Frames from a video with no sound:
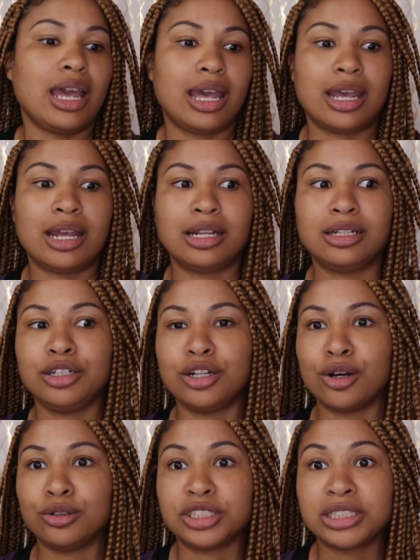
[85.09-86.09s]
and you
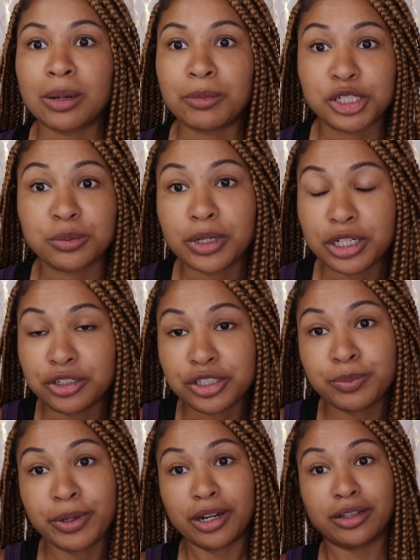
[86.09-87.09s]
know just how much money you
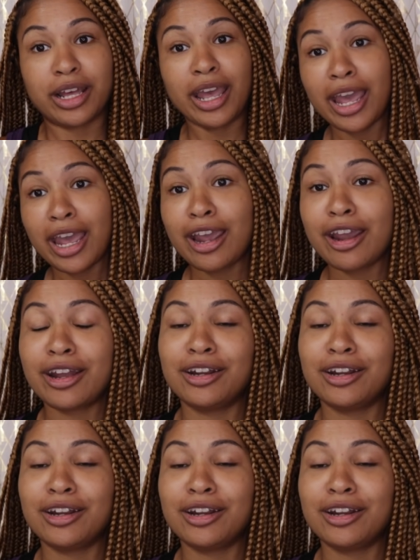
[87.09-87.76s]
spend on the hair